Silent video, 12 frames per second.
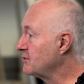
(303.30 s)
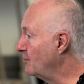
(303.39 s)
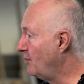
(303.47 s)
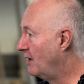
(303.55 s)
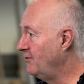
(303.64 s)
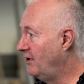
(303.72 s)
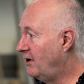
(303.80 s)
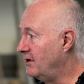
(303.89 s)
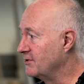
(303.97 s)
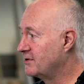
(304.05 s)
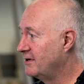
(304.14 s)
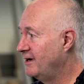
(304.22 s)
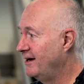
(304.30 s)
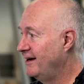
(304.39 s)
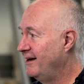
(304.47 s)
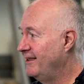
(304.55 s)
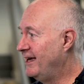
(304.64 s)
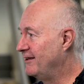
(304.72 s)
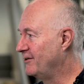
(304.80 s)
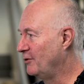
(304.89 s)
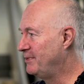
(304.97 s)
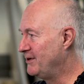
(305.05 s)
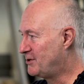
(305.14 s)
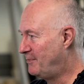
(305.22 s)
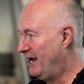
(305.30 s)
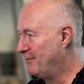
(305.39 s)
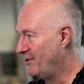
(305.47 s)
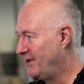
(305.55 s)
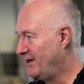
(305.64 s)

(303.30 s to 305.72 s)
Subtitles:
the provenance, that little piece of paper that